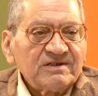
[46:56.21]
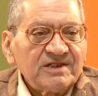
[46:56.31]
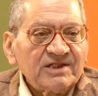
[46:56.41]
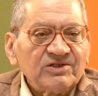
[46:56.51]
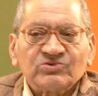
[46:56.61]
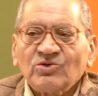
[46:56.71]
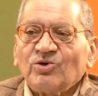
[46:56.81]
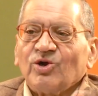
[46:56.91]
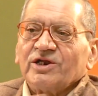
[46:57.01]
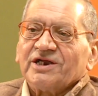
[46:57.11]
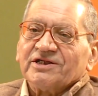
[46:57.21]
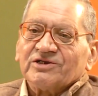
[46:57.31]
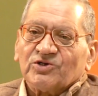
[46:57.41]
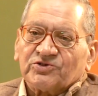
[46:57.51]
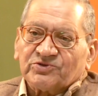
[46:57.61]
than the so-called
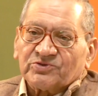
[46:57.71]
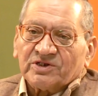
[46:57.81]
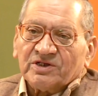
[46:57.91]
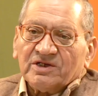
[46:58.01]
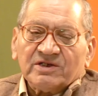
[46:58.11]
Indian constitution.